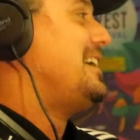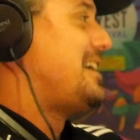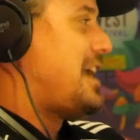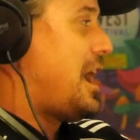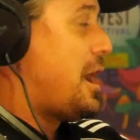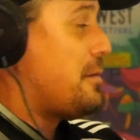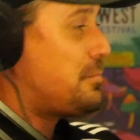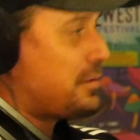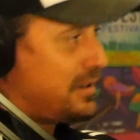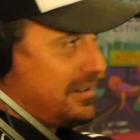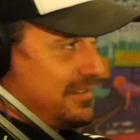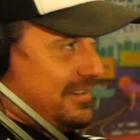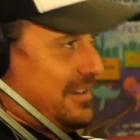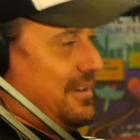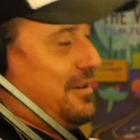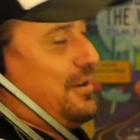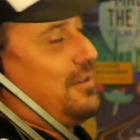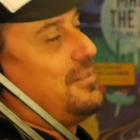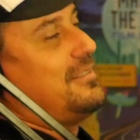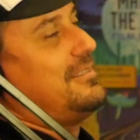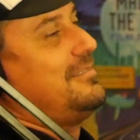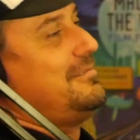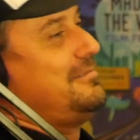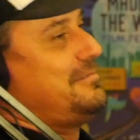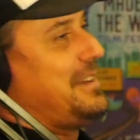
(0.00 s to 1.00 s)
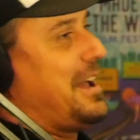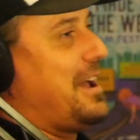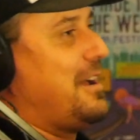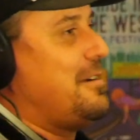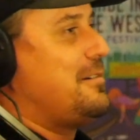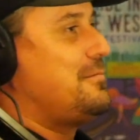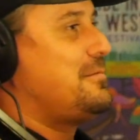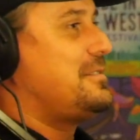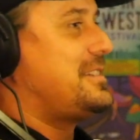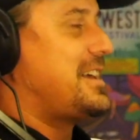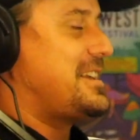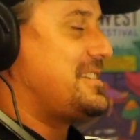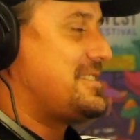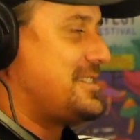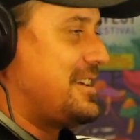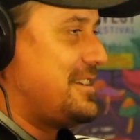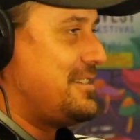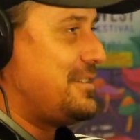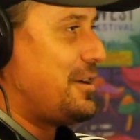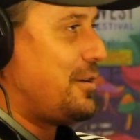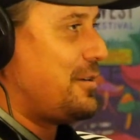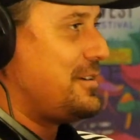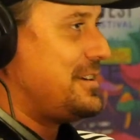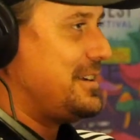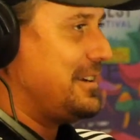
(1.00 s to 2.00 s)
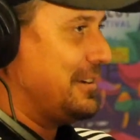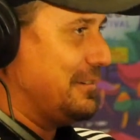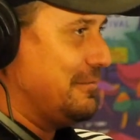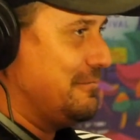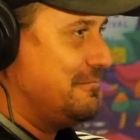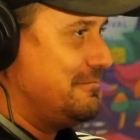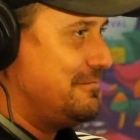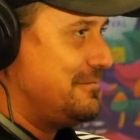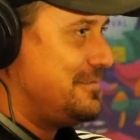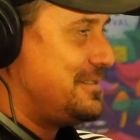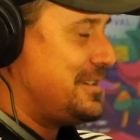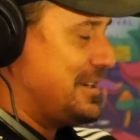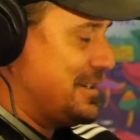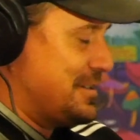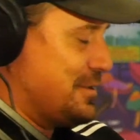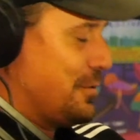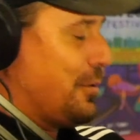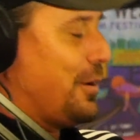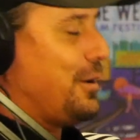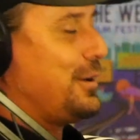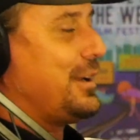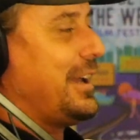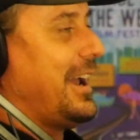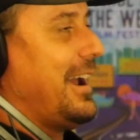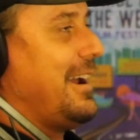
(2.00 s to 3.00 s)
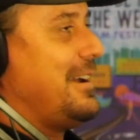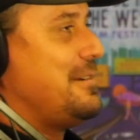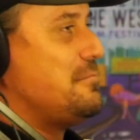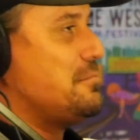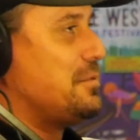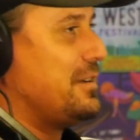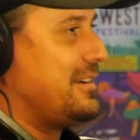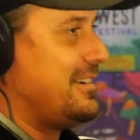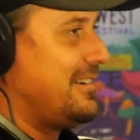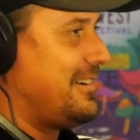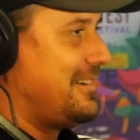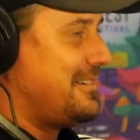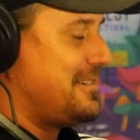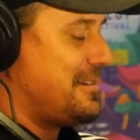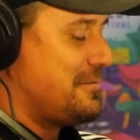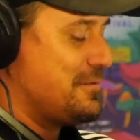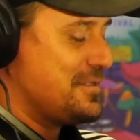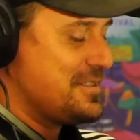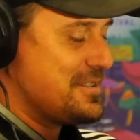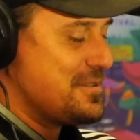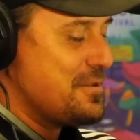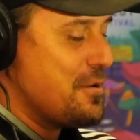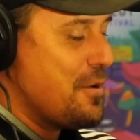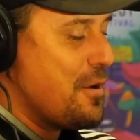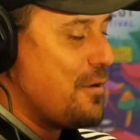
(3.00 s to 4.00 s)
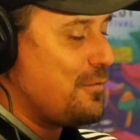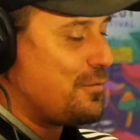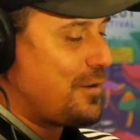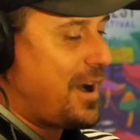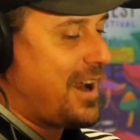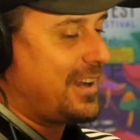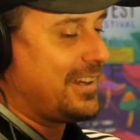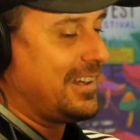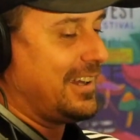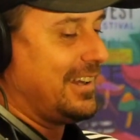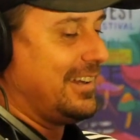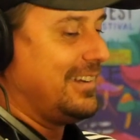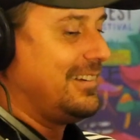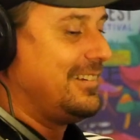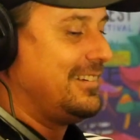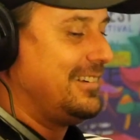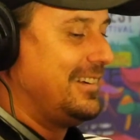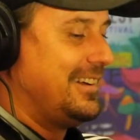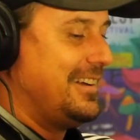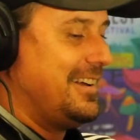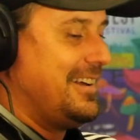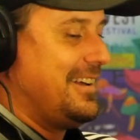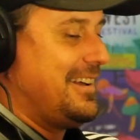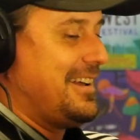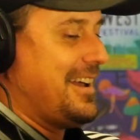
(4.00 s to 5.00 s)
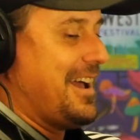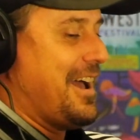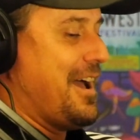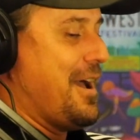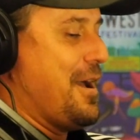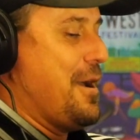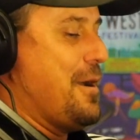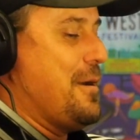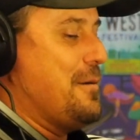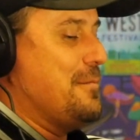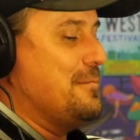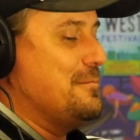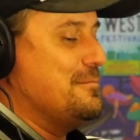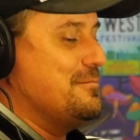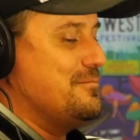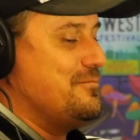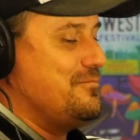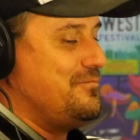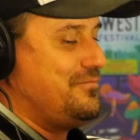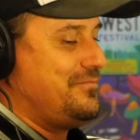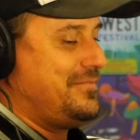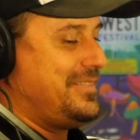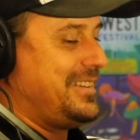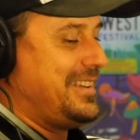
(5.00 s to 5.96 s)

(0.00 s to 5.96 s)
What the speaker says: but with that said, though, I did do okay, but it was nerve-wracking. To